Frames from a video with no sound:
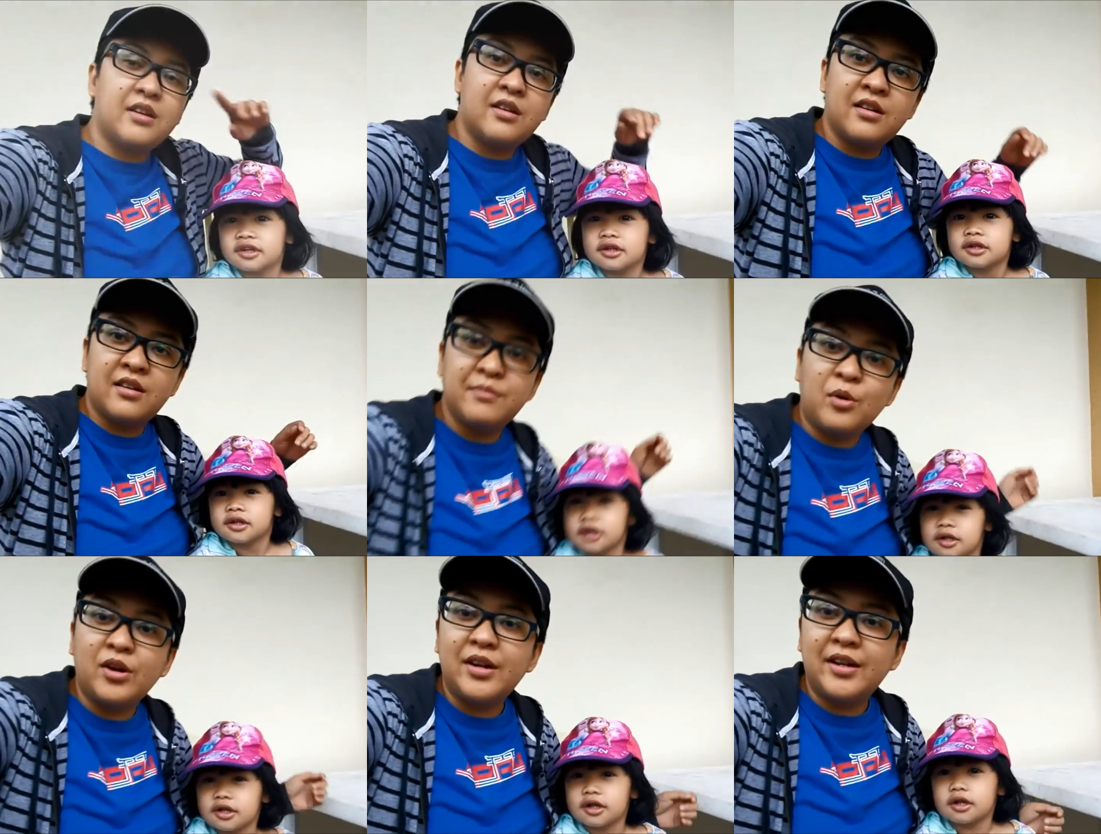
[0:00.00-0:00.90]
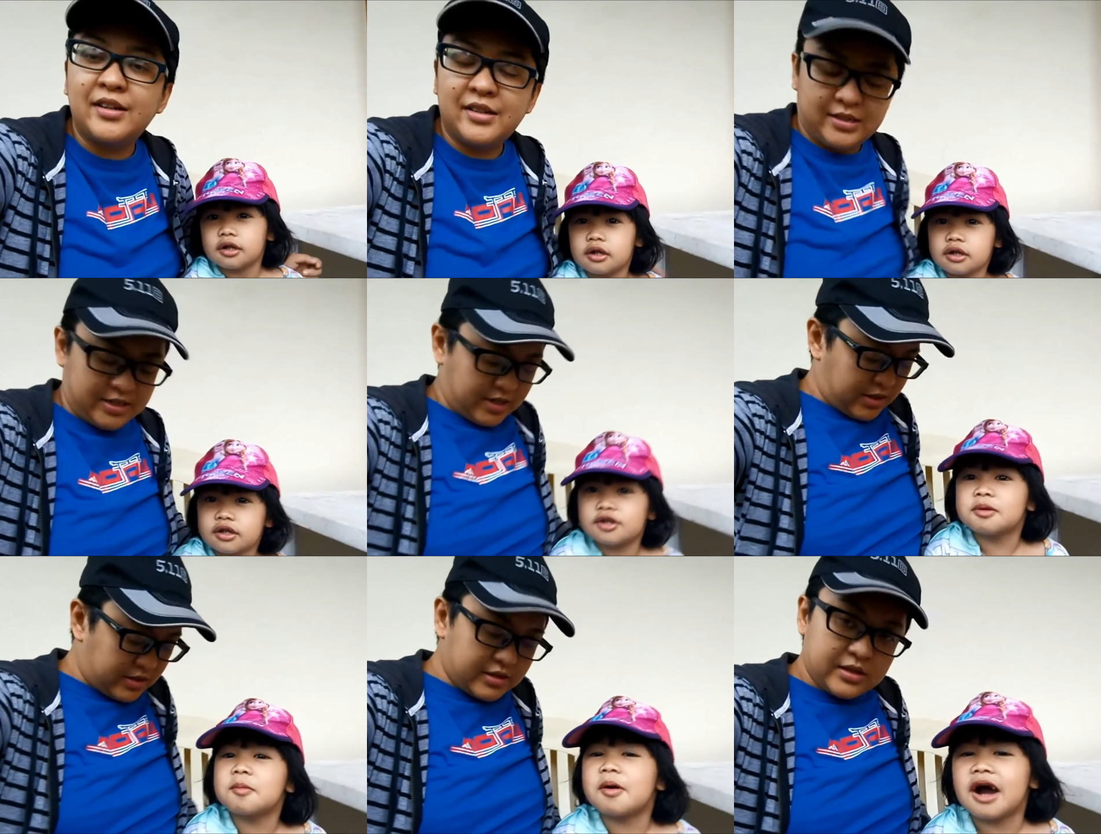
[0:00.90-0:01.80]
Speaker 1: uh, morning.
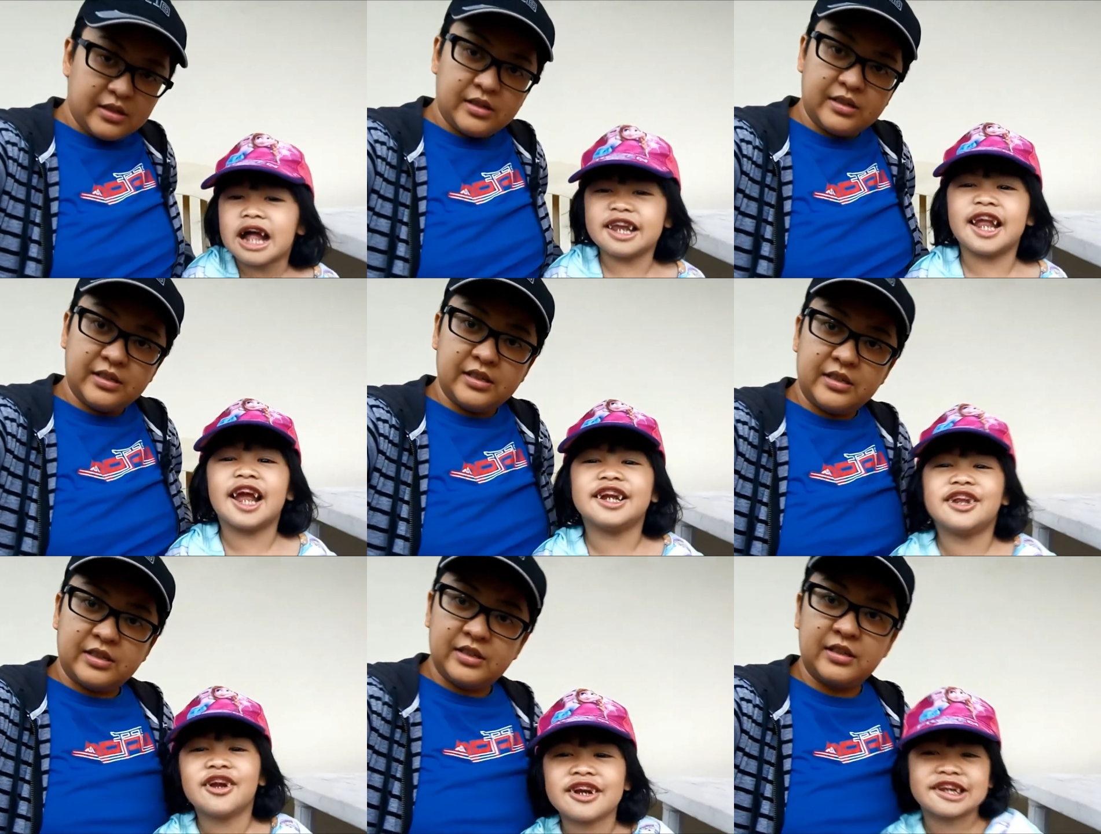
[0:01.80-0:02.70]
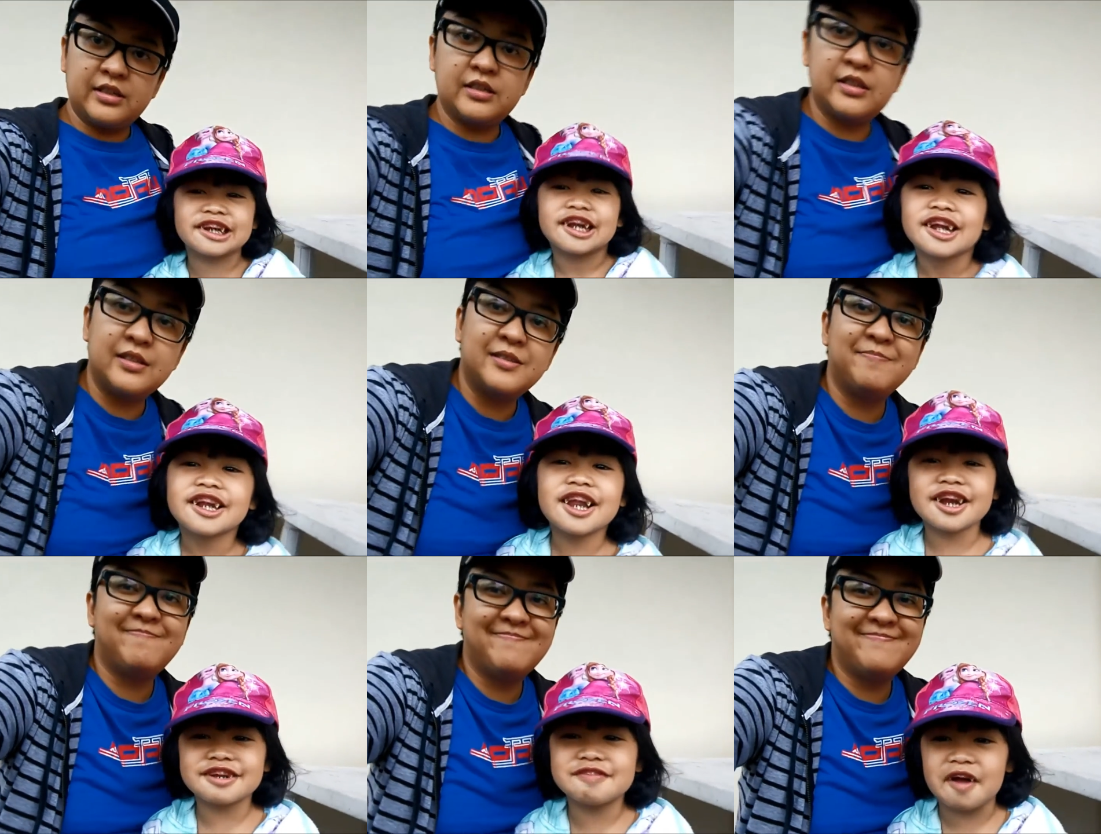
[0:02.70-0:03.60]
Two, later,
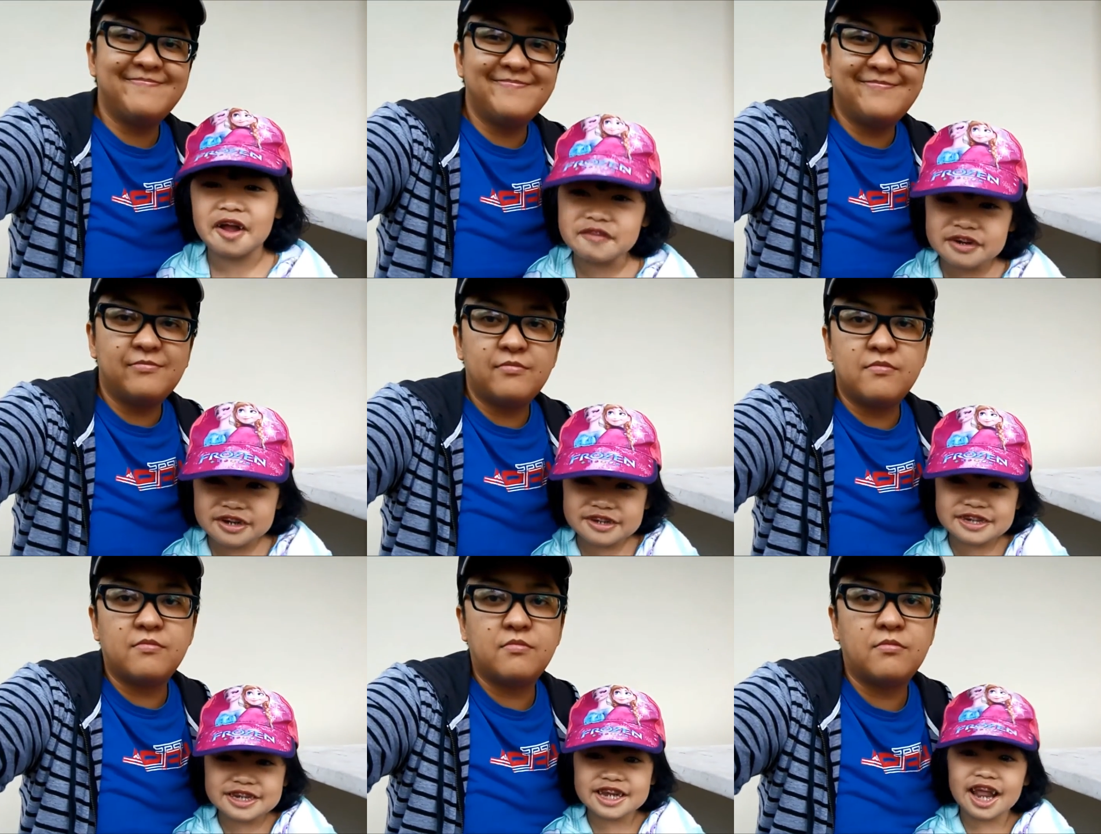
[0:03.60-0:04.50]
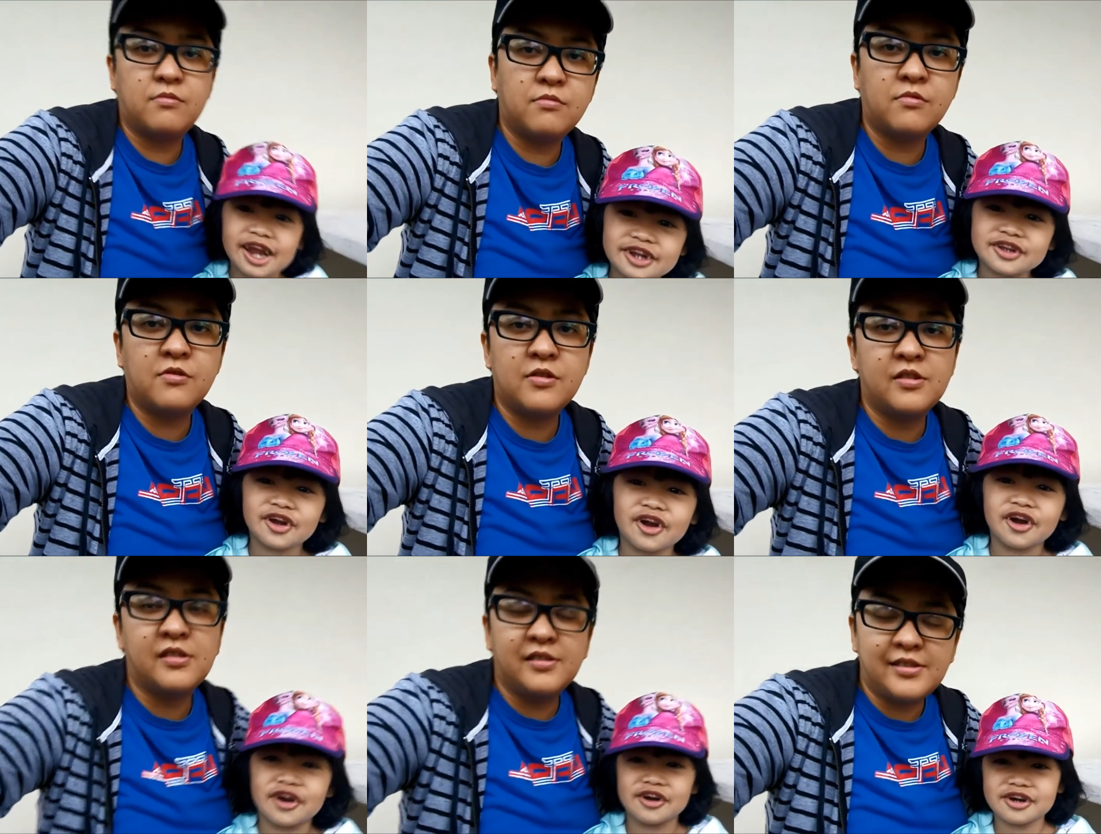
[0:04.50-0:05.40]
there's five weeks
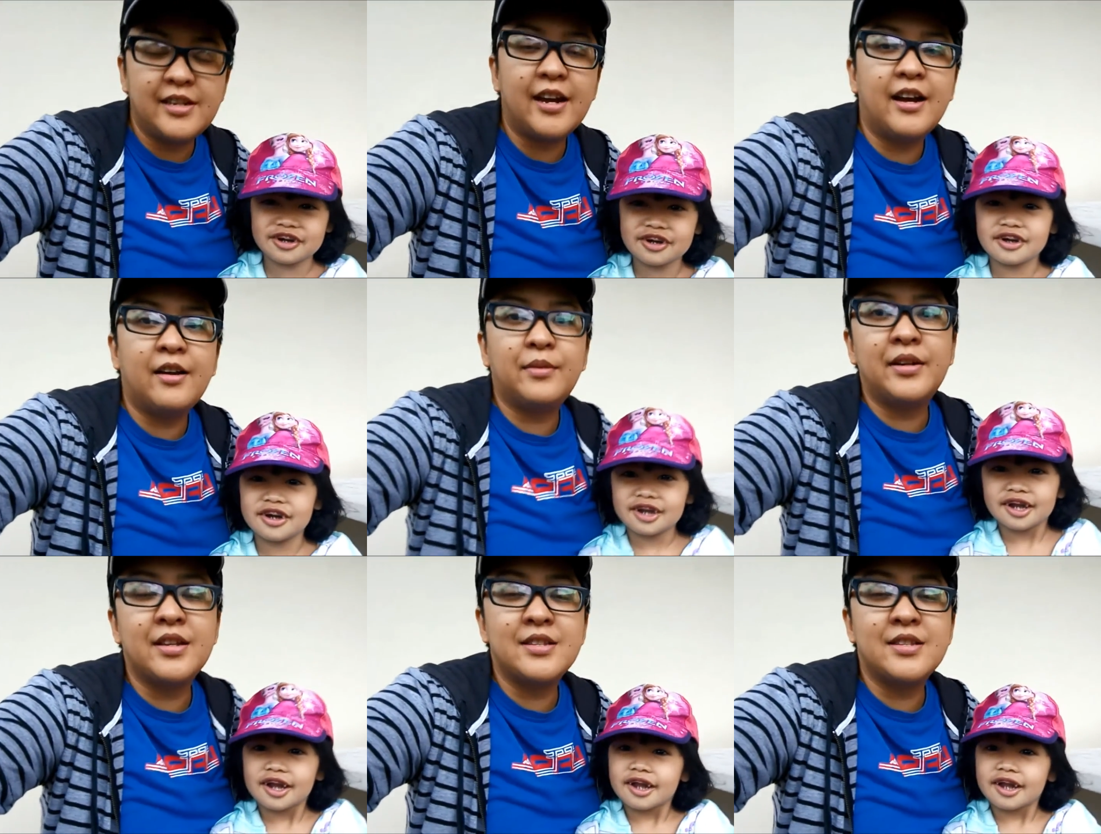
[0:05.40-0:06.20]
later. Yeah, we're